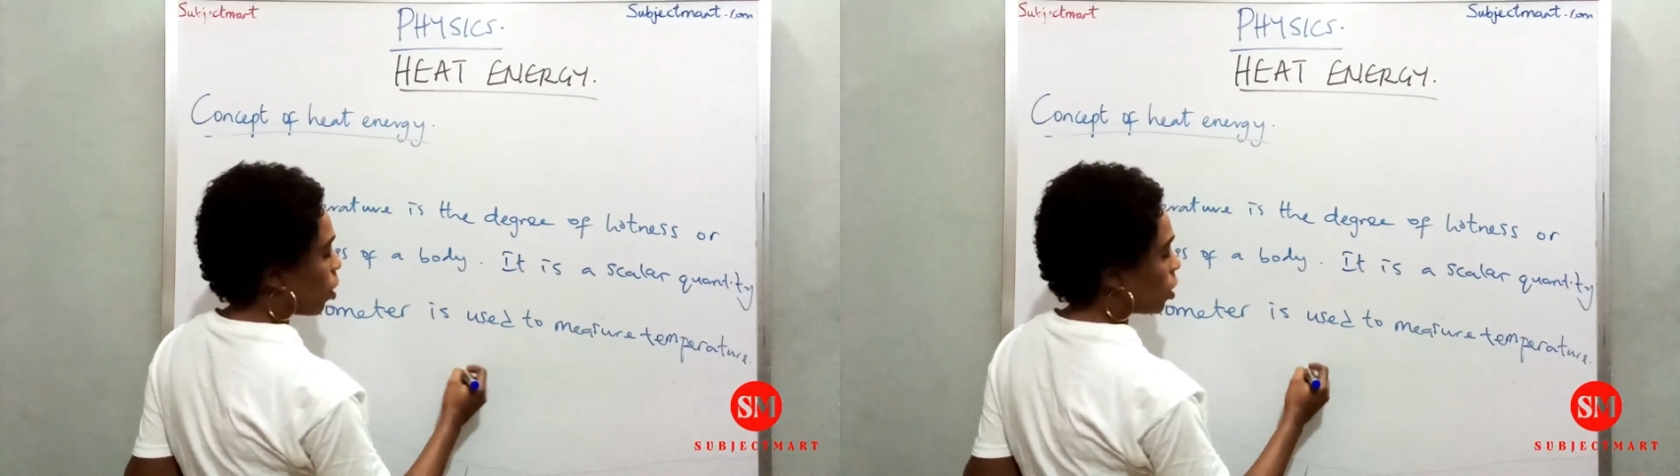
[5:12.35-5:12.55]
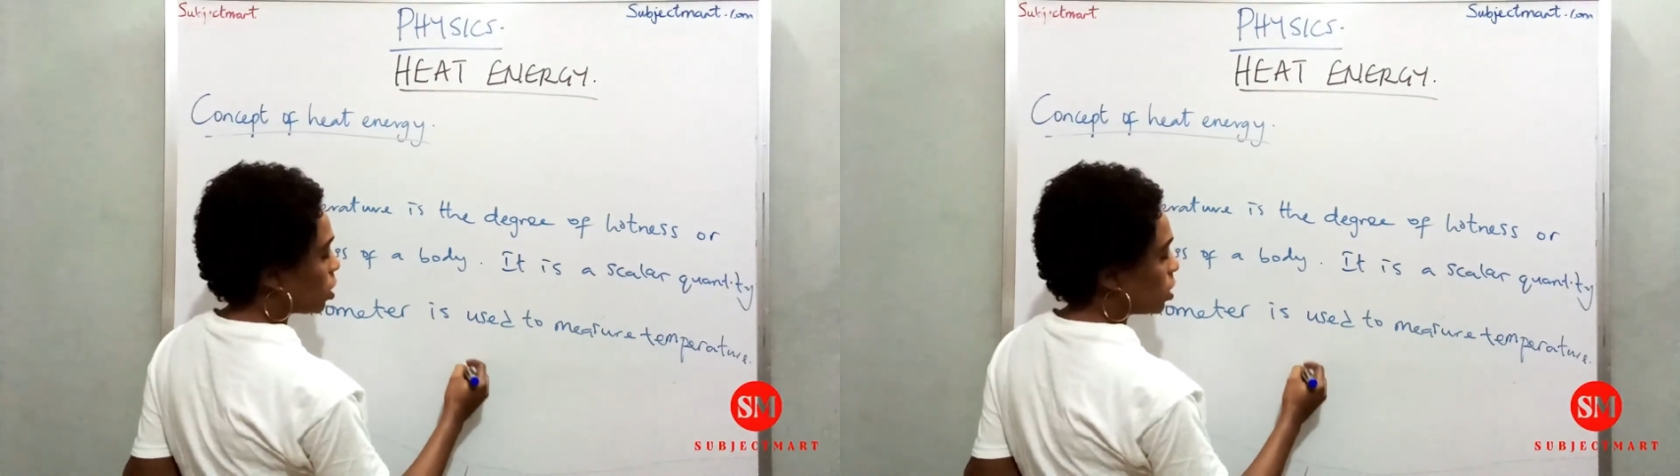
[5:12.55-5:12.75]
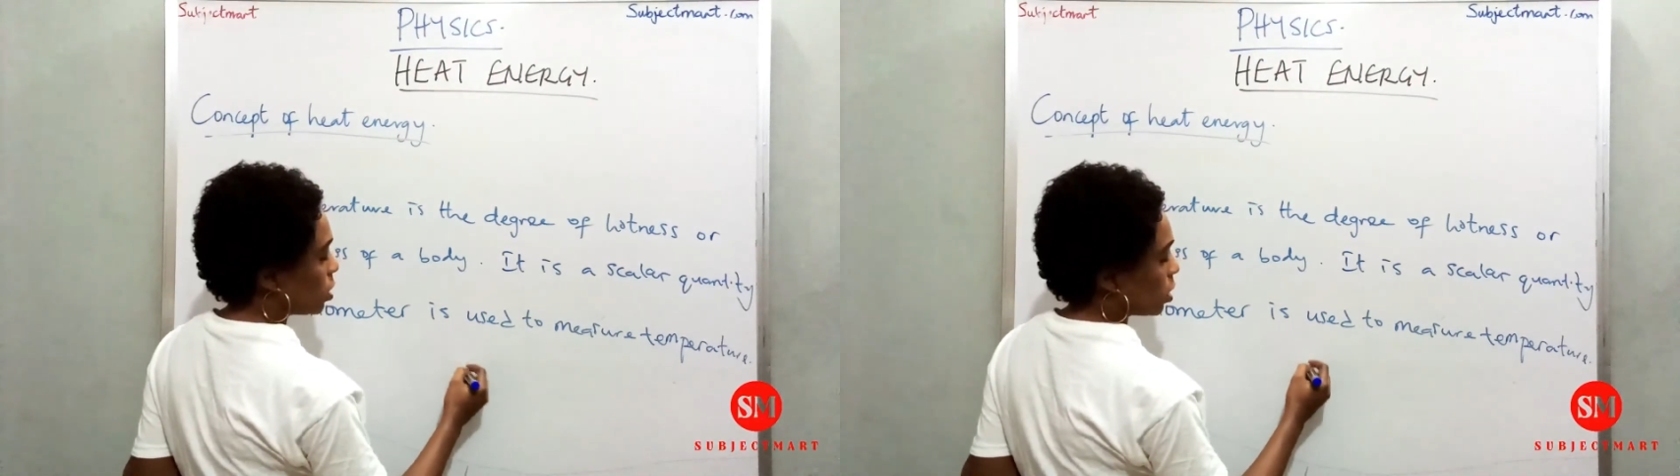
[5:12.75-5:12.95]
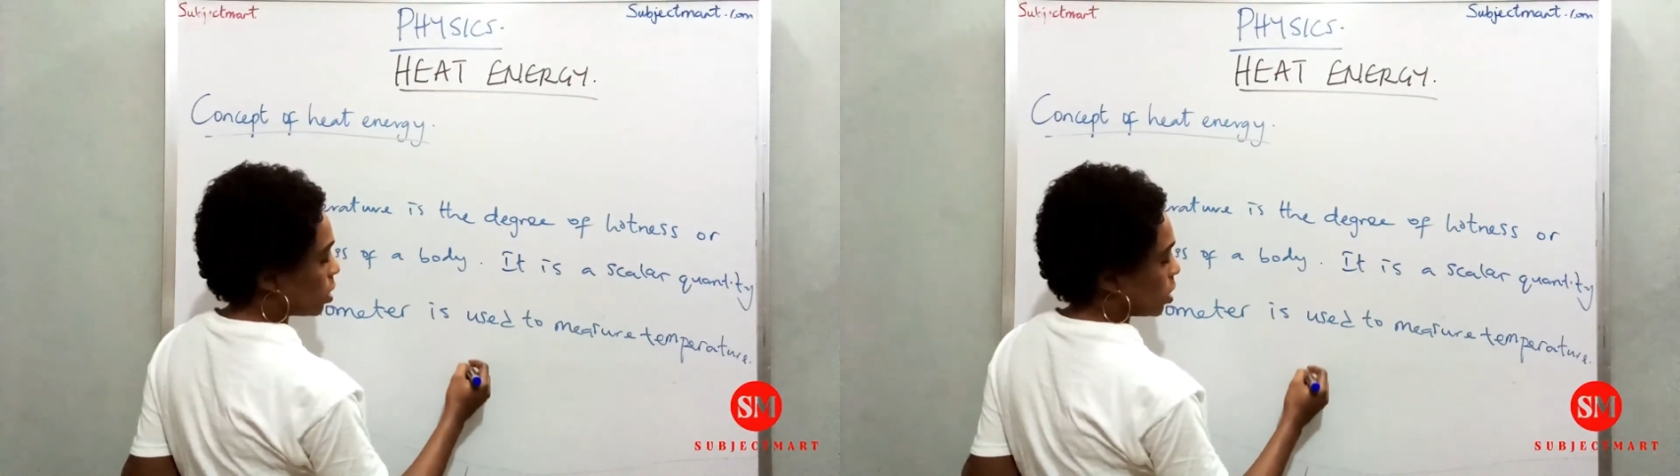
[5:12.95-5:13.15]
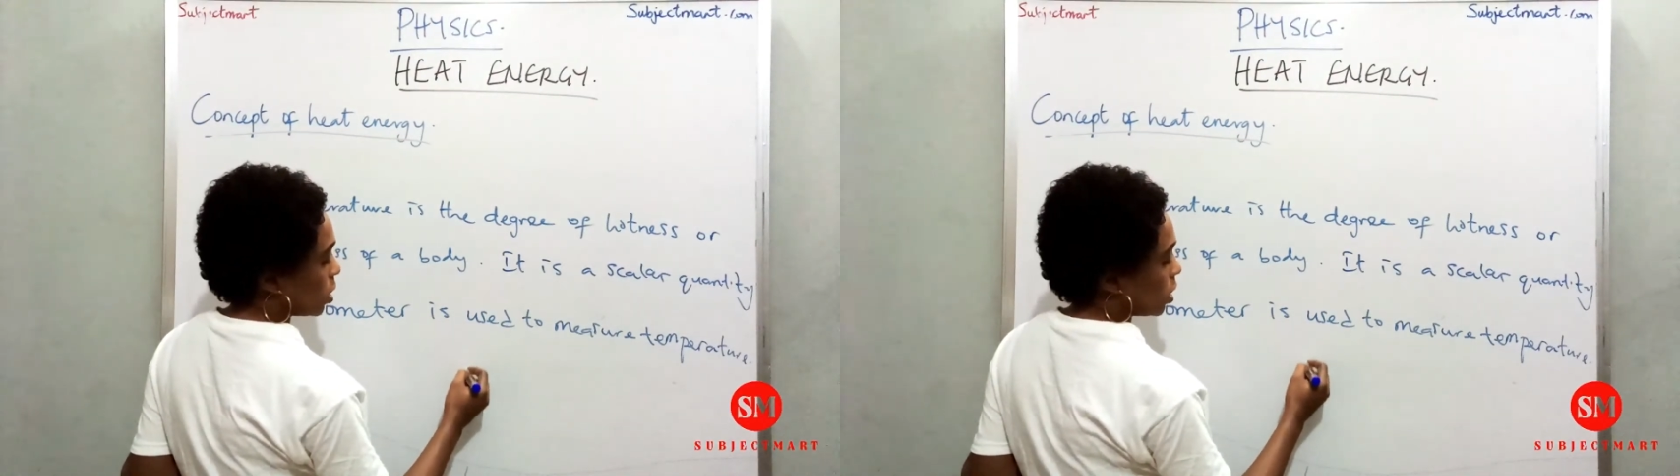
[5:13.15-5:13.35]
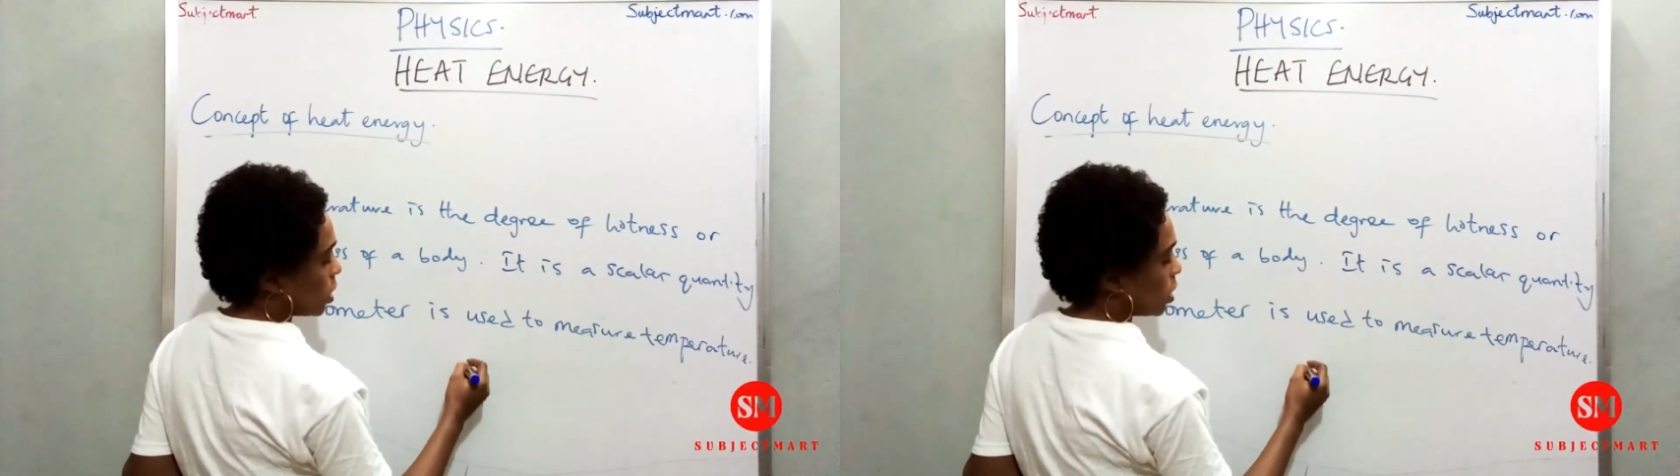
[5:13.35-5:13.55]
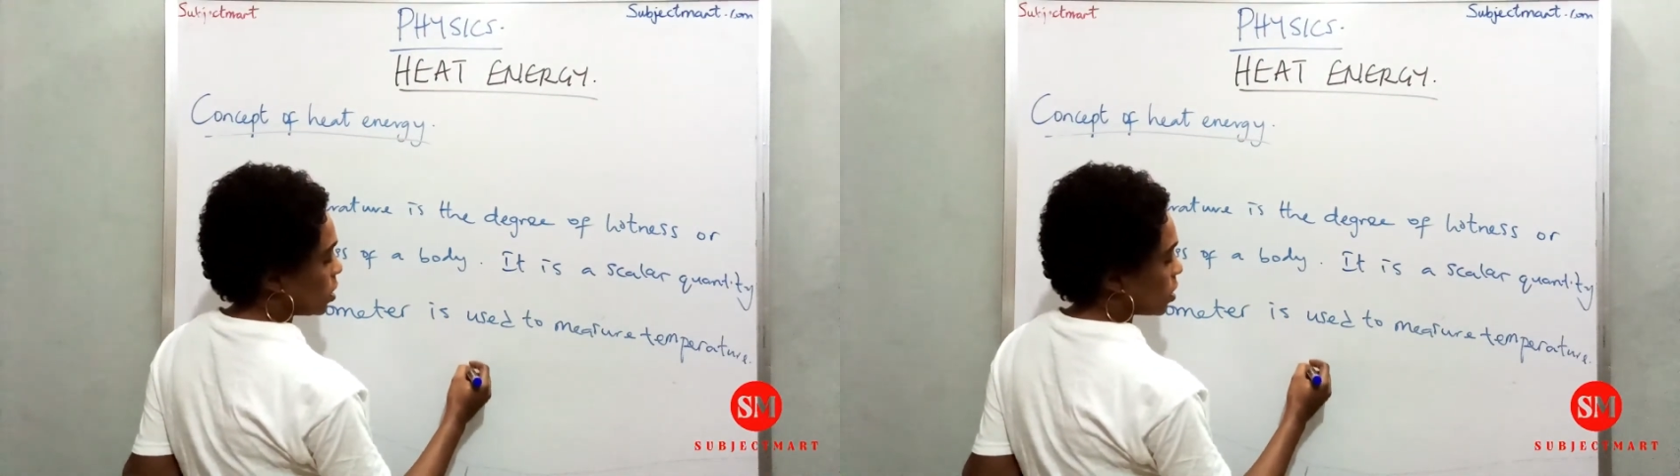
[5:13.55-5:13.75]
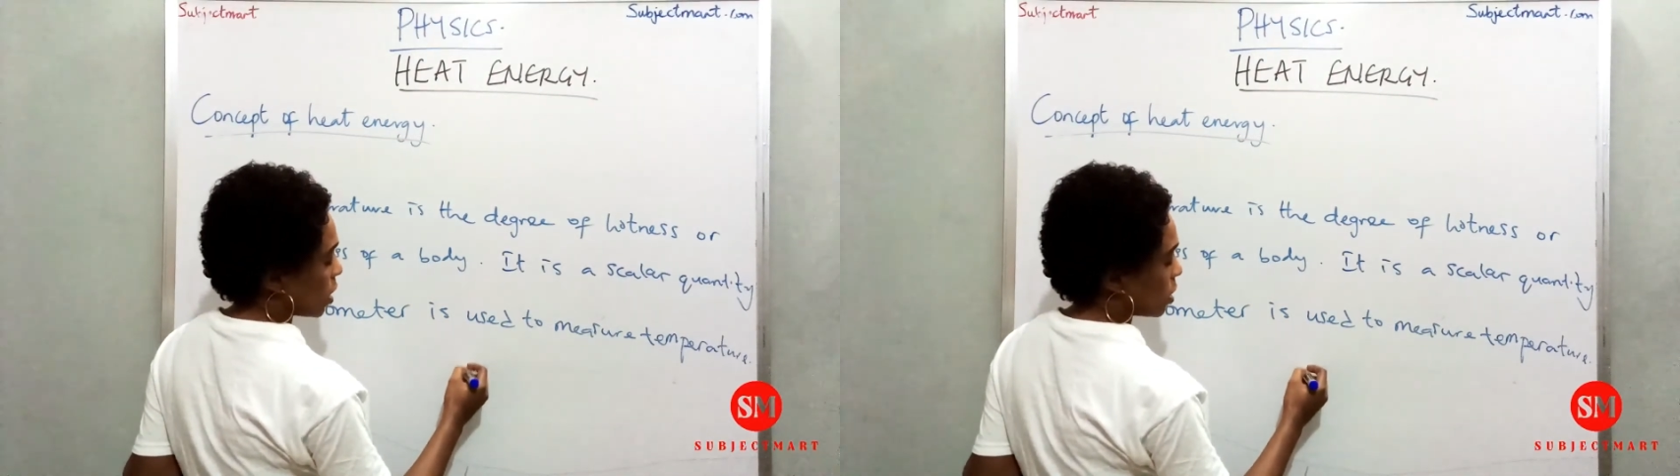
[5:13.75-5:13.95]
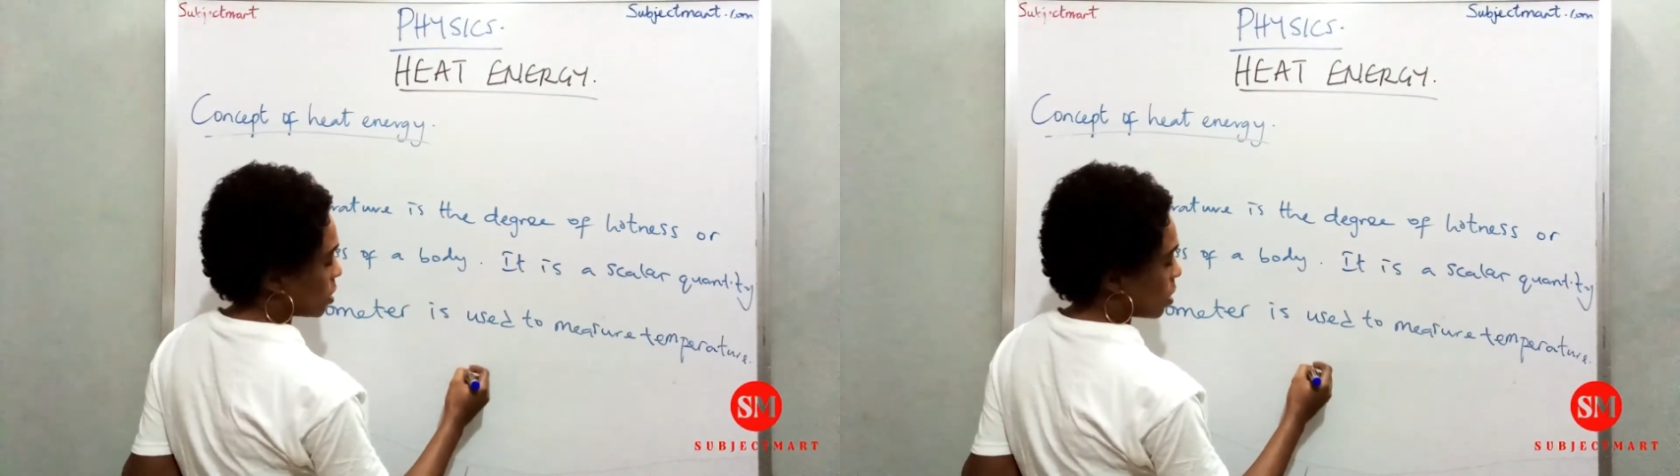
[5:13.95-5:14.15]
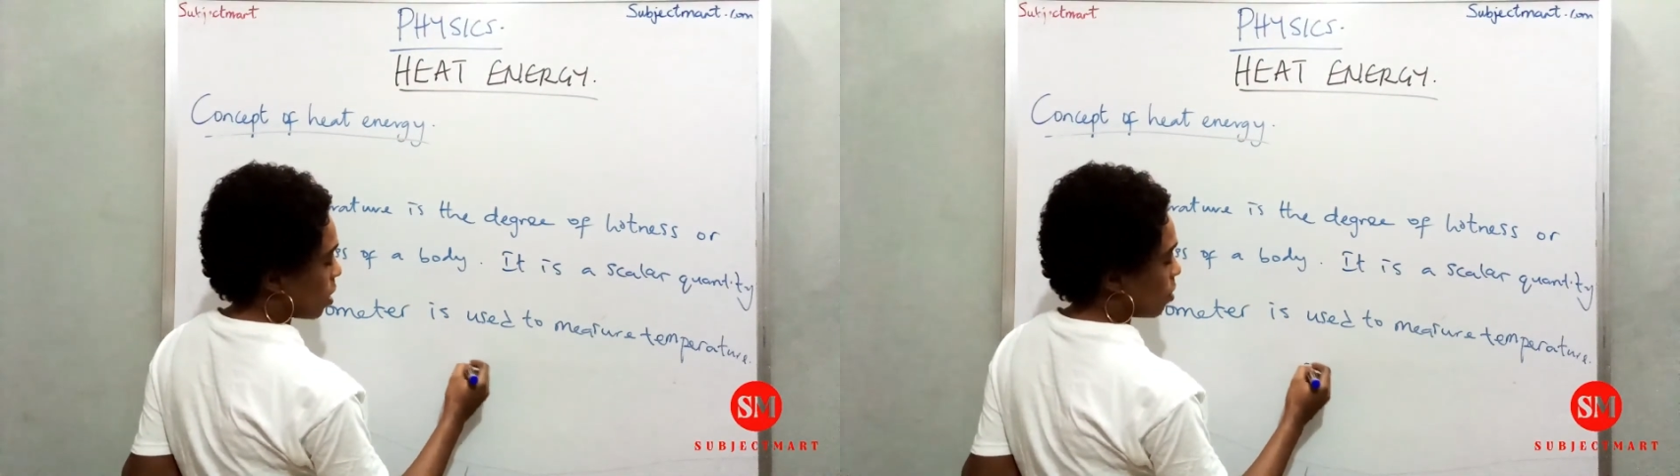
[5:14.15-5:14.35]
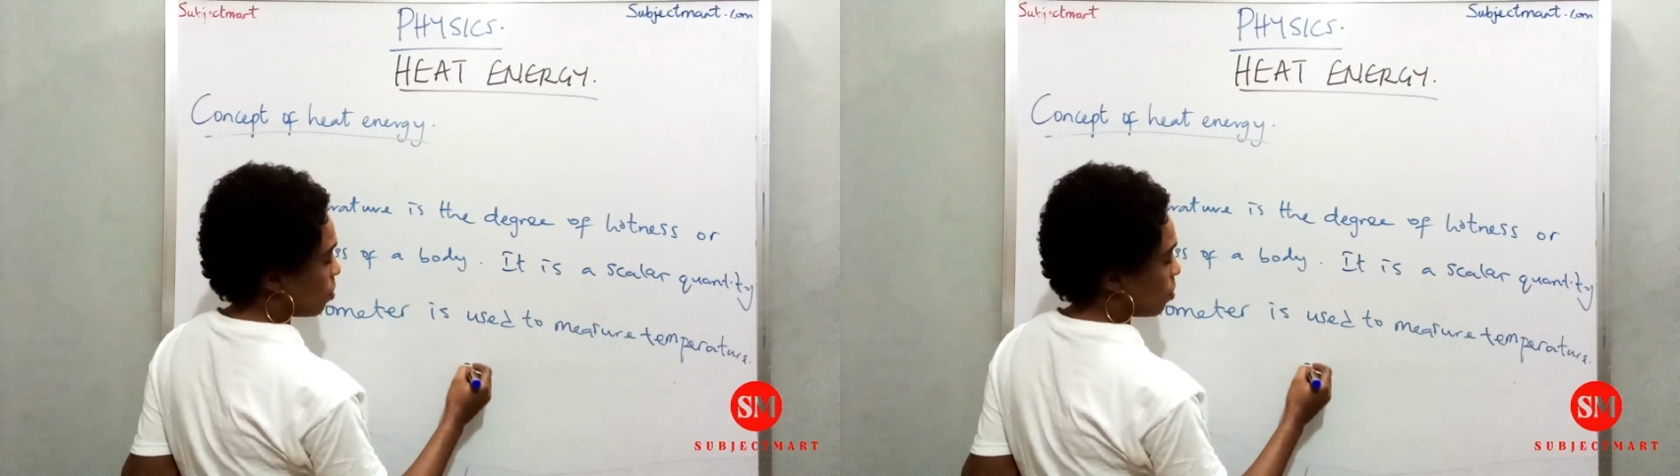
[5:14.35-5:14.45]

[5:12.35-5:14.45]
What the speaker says: body is at